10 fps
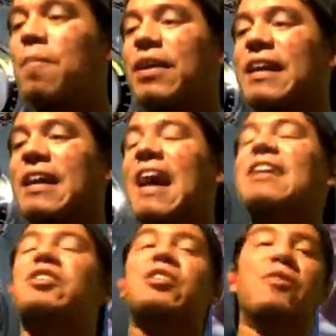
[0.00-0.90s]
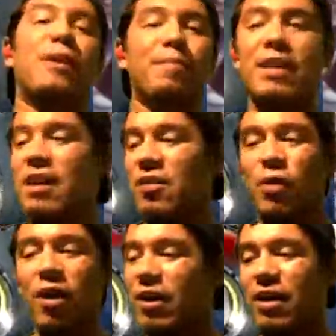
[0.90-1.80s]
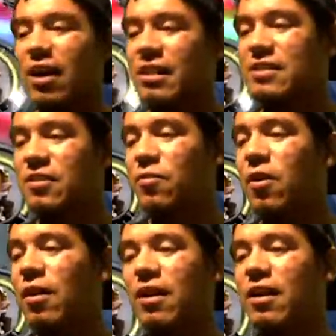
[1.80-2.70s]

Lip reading: but he had his shield up. We already lost. We already